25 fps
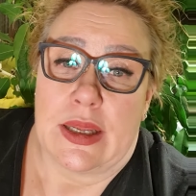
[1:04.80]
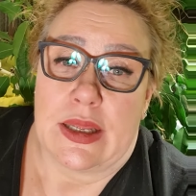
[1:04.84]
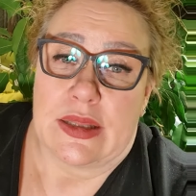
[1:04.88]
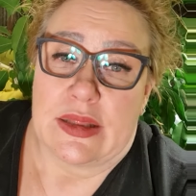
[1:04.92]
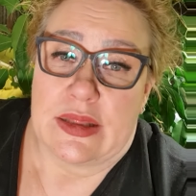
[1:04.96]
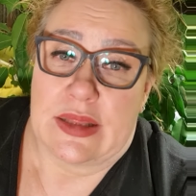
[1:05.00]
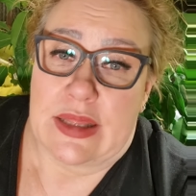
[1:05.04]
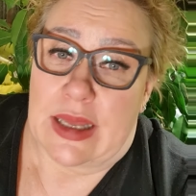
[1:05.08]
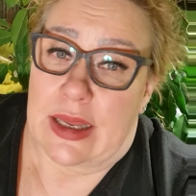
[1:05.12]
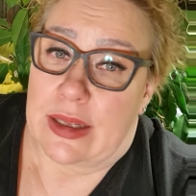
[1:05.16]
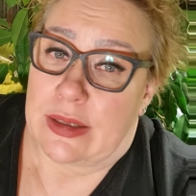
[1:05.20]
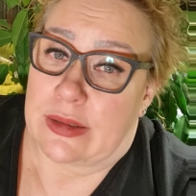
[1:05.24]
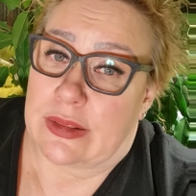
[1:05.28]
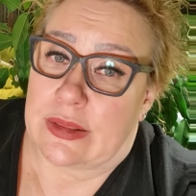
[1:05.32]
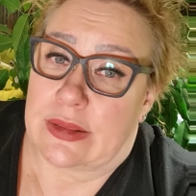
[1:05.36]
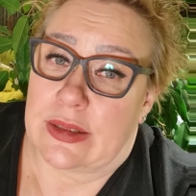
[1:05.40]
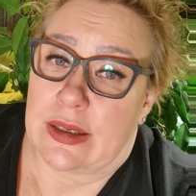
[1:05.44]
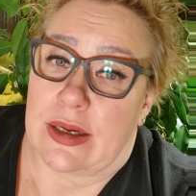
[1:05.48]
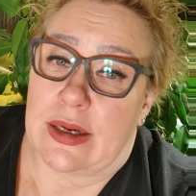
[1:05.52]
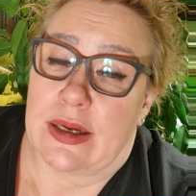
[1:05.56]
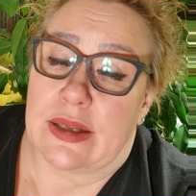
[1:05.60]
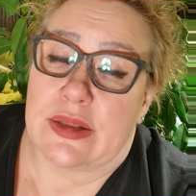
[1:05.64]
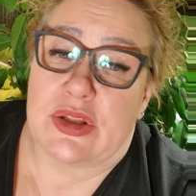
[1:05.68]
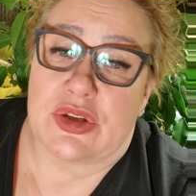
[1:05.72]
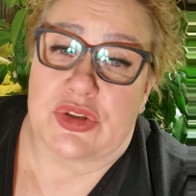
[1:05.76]
that
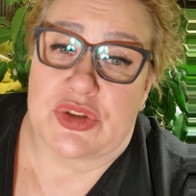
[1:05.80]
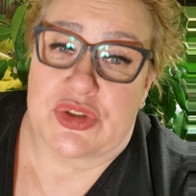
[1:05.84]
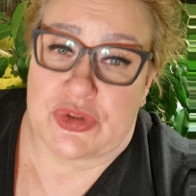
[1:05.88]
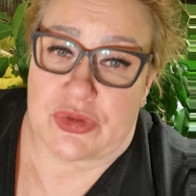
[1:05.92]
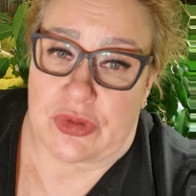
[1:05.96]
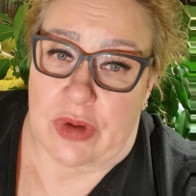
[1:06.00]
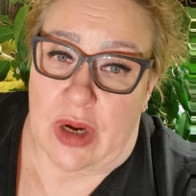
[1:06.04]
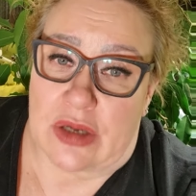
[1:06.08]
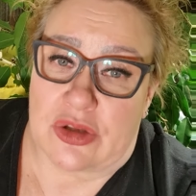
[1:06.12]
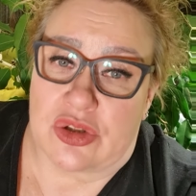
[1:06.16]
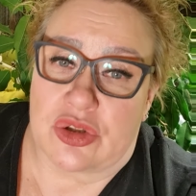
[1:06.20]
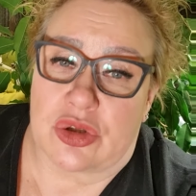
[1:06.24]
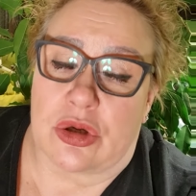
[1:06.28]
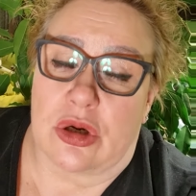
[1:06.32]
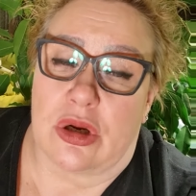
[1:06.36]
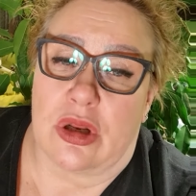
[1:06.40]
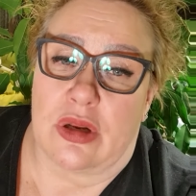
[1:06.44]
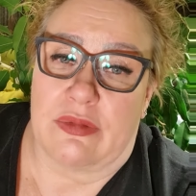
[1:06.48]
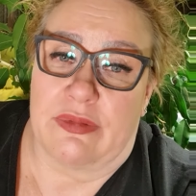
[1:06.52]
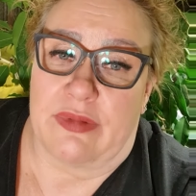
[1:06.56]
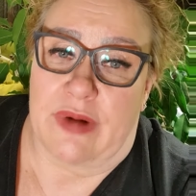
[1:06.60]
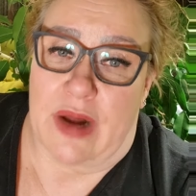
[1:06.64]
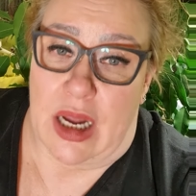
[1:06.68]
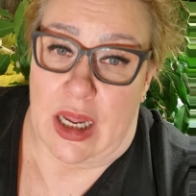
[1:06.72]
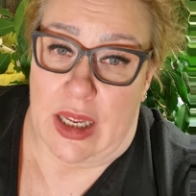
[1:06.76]
uh, the structural
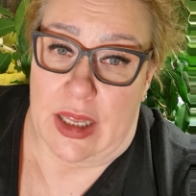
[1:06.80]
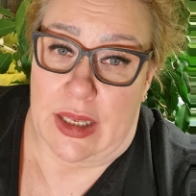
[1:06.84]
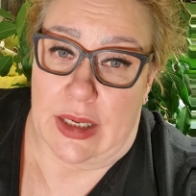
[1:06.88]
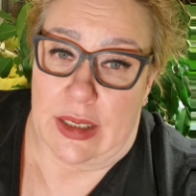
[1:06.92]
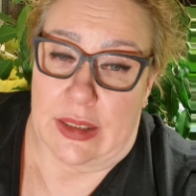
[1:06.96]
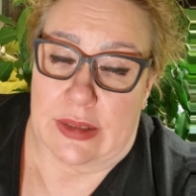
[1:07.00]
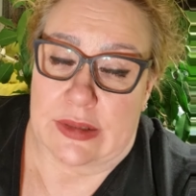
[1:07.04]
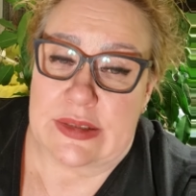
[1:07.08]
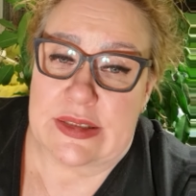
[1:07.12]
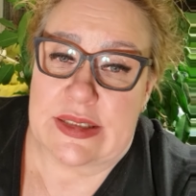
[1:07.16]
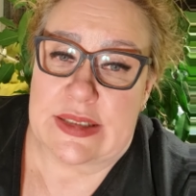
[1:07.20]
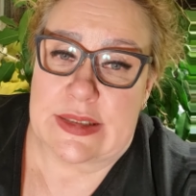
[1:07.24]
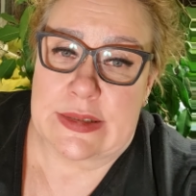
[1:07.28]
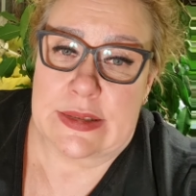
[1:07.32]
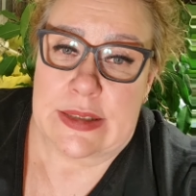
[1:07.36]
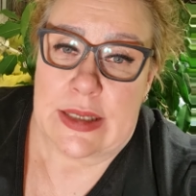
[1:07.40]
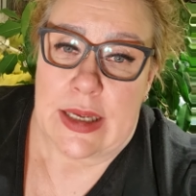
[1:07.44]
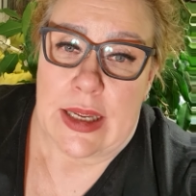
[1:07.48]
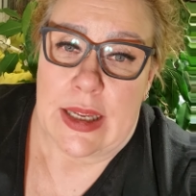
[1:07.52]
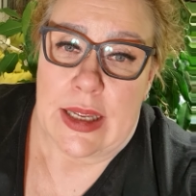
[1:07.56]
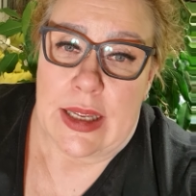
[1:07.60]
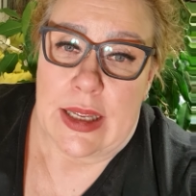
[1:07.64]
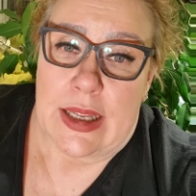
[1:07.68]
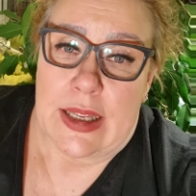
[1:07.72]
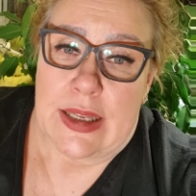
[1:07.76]
violence
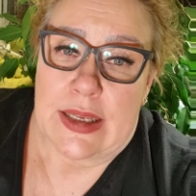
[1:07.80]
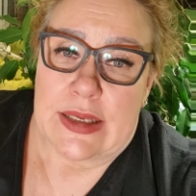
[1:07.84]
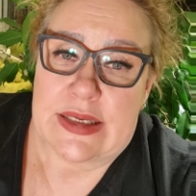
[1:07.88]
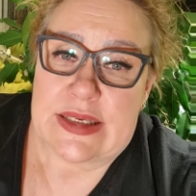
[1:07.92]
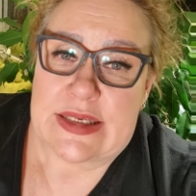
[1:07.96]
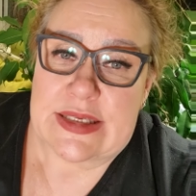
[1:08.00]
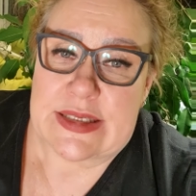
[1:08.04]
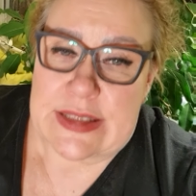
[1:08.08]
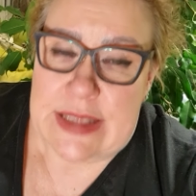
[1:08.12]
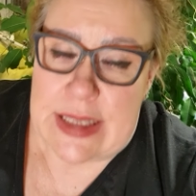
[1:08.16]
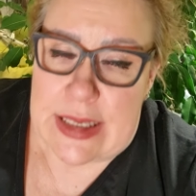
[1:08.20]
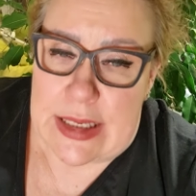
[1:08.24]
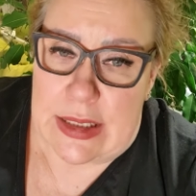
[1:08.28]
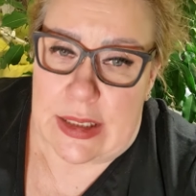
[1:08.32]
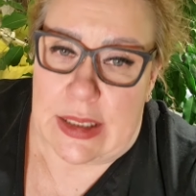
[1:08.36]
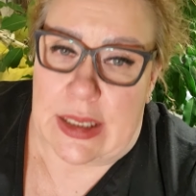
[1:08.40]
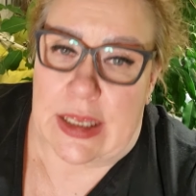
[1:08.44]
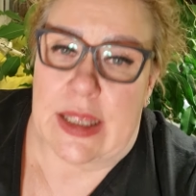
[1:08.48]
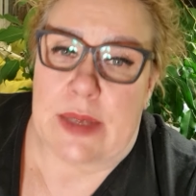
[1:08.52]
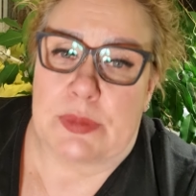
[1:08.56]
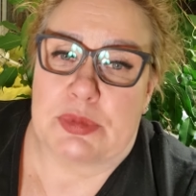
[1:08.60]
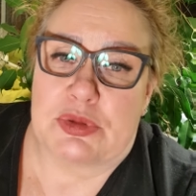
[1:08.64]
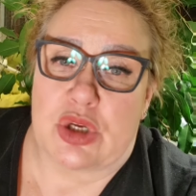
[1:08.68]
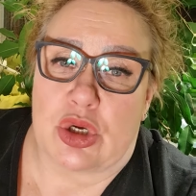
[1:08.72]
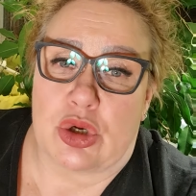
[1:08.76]
still
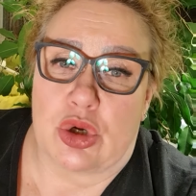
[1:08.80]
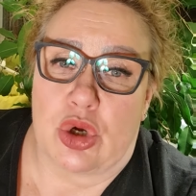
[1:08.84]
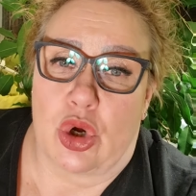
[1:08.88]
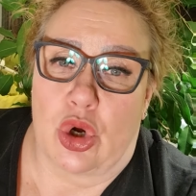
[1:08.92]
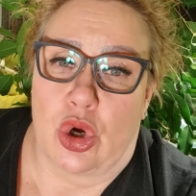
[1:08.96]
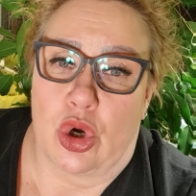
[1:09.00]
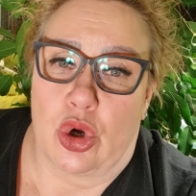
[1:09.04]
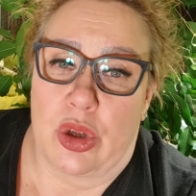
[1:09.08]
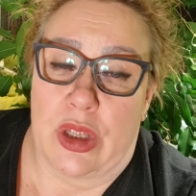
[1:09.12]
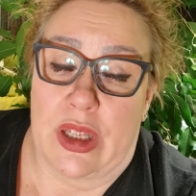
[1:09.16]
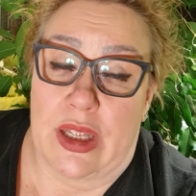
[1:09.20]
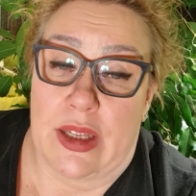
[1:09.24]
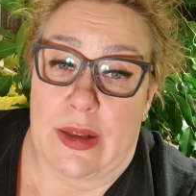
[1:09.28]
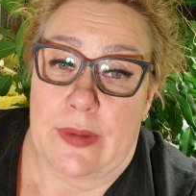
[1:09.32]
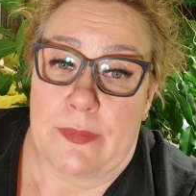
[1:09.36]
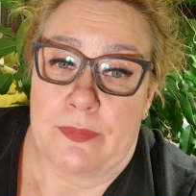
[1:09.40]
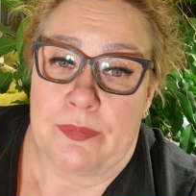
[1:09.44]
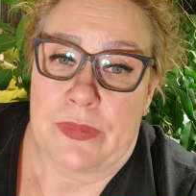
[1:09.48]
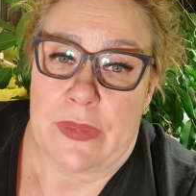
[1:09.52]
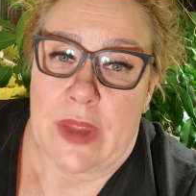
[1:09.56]
keeps on going,